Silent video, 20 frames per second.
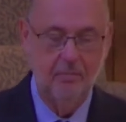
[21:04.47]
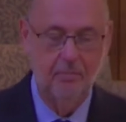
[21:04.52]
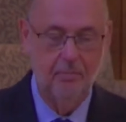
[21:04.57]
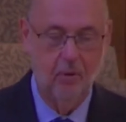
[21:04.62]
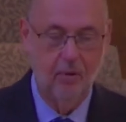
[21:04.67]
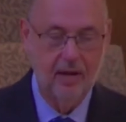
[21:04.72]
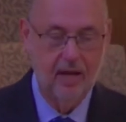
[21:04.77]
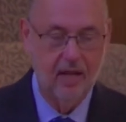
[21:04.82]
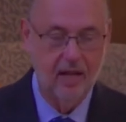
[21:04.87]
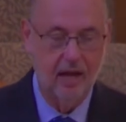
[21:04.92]

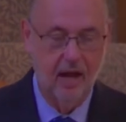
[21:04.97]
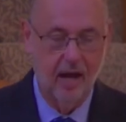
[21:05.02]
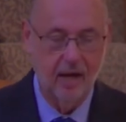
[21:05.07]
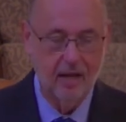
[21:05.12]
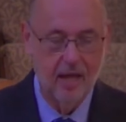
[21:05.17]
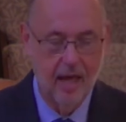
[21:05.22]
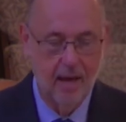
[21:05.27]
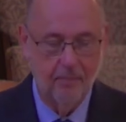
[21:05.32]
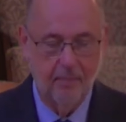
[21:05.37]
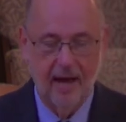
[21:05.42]
boycott
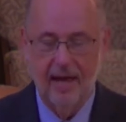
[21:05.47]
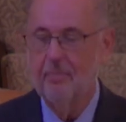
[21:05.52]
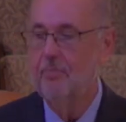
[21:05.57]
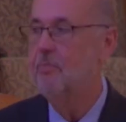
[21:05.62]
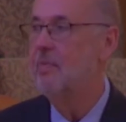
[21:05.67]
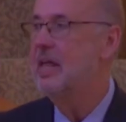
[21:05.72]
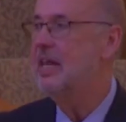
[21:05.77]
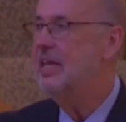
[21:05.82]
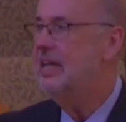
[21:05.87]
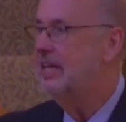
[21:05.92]
by
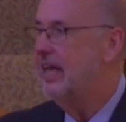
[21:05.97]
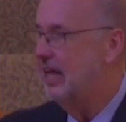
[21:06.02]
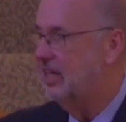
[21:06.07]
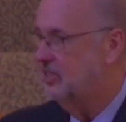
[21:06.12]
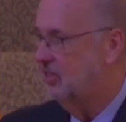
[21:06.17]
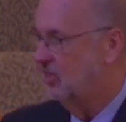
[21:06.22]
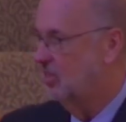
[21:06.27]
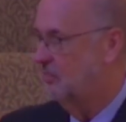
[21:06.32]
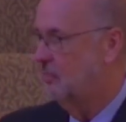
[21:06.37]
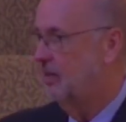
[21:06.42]
many
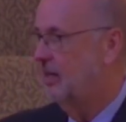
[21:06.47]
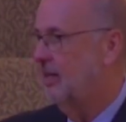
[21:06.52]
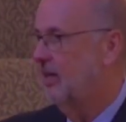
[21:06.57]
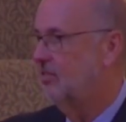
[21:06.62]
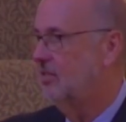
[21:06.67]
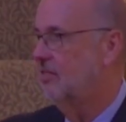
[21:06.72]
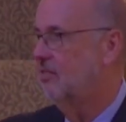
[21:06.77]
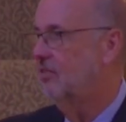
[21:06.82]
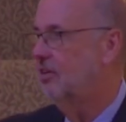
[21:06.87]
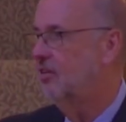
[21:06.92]
nations because
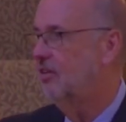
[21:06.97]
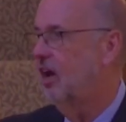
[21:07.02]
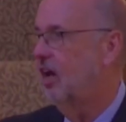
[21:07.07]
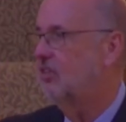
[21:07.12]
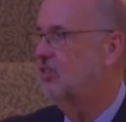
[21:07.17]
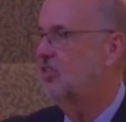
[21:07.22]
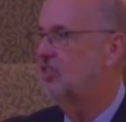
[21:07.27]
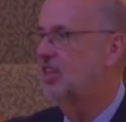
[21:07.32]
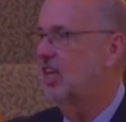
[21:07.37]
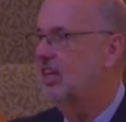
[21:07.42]
of their
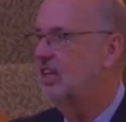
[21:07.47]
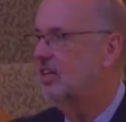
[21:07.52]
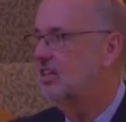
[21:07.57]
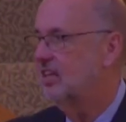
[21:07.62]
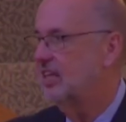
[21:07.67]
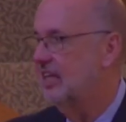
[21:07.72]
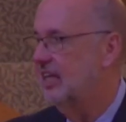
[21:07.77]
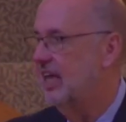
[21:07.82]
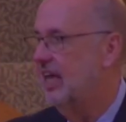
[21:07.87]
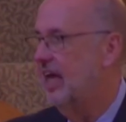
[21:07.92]

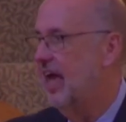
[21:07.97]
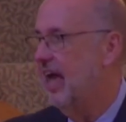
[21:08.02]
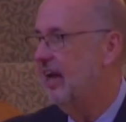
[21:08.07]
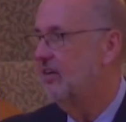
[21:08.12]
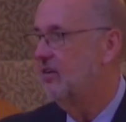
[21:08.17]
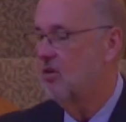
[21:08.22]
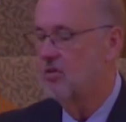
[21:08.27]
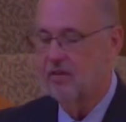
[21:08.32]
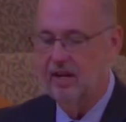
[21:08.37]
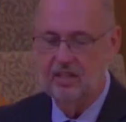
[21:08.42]
hostility and
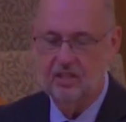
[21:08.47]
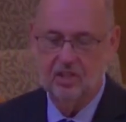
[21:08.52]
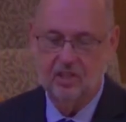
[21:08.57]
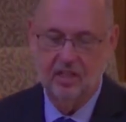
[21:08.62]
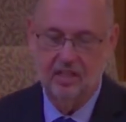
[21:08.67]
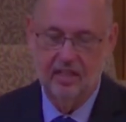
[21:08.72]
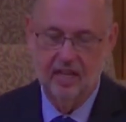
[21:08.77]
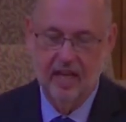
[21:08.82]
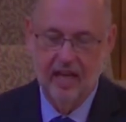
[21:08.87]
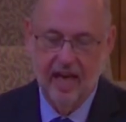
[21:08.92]

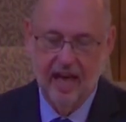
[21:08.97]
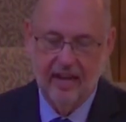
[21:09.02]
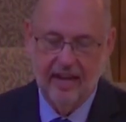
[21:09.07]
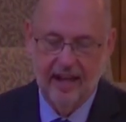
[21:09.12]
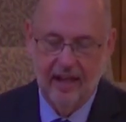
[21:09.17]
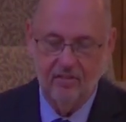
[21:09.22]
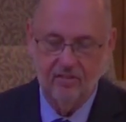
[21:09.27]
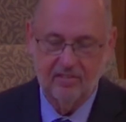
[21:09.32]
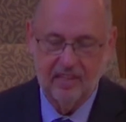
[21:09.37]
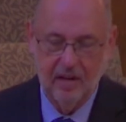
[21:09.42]
aggression,
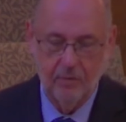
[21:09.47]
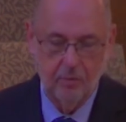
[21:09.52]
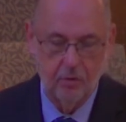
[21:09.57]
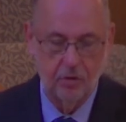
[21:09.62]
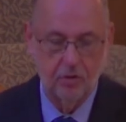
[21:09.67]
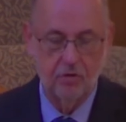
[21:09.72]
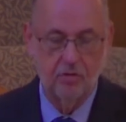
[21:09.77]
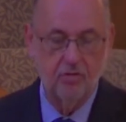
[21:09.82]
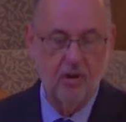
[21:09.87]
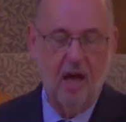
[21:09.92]
announced they were
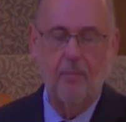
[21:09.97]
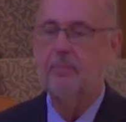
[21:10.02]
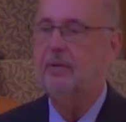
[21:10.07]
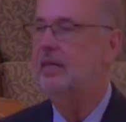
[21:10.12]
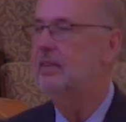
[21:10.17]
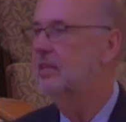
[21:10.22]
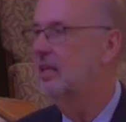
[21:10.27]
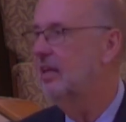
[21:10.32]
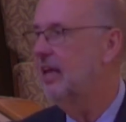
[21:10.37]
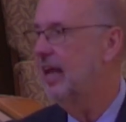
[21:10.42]
dropping
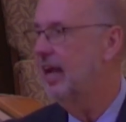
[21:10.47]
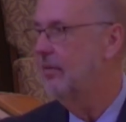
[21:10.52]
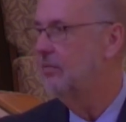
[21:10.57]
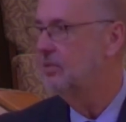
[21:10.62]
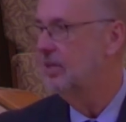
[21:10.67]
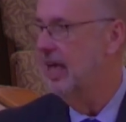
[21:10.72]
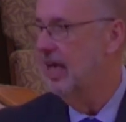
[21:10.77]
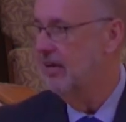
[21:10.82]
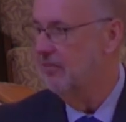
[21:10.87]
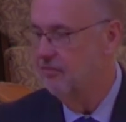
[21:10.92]
the games,
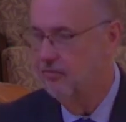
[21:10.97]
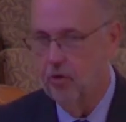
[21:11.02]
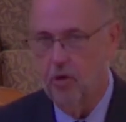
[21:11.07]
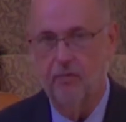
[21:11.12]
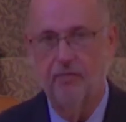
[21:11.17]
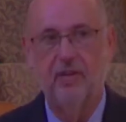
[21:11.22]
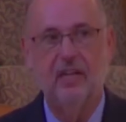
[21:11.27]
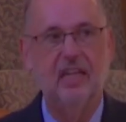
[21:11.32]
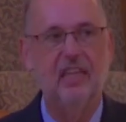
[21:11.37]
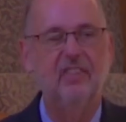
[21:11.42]

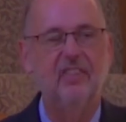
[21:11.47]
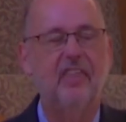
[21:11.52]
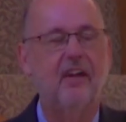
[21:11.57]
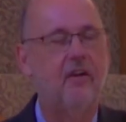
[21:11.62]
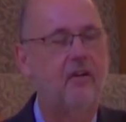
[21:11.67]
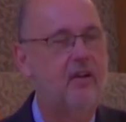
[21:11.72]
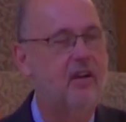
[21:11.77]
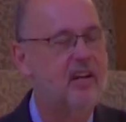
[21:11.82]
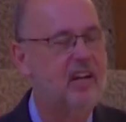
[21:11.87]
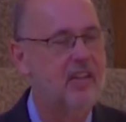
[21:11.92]
forfeiting their,
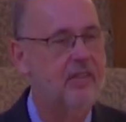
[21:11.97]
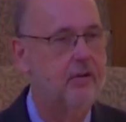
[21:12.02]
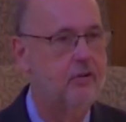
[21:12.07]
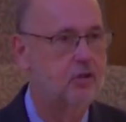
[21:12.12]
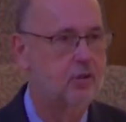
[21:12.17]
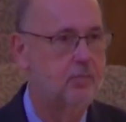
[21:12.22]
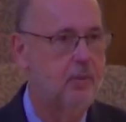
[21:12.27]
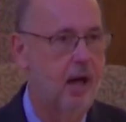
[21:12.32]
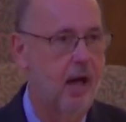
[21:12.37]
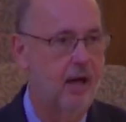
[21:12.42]
their
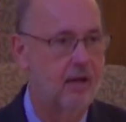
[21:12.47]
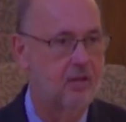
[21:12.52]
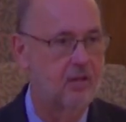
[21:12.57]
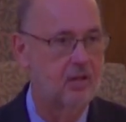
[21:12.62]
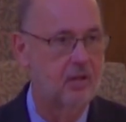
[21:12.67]
spot.